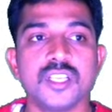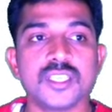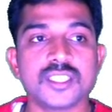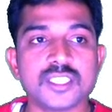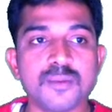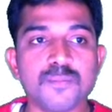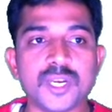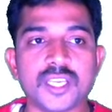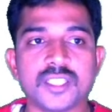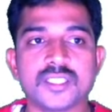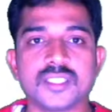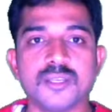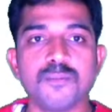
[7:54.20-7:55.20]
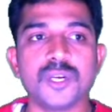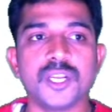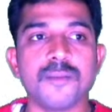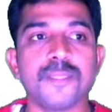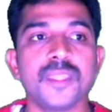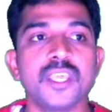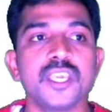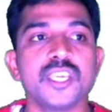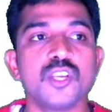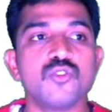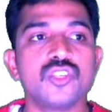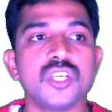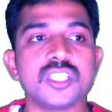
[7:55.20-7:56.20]
Simply
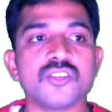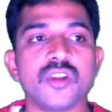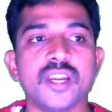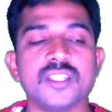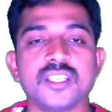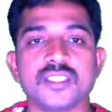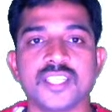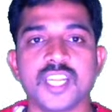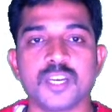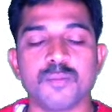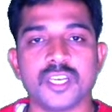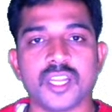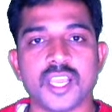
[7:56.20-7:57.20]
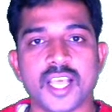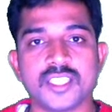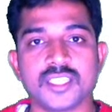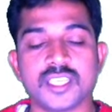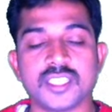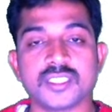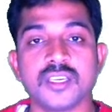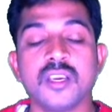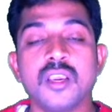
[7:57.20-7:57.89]
you just write the statement as it is.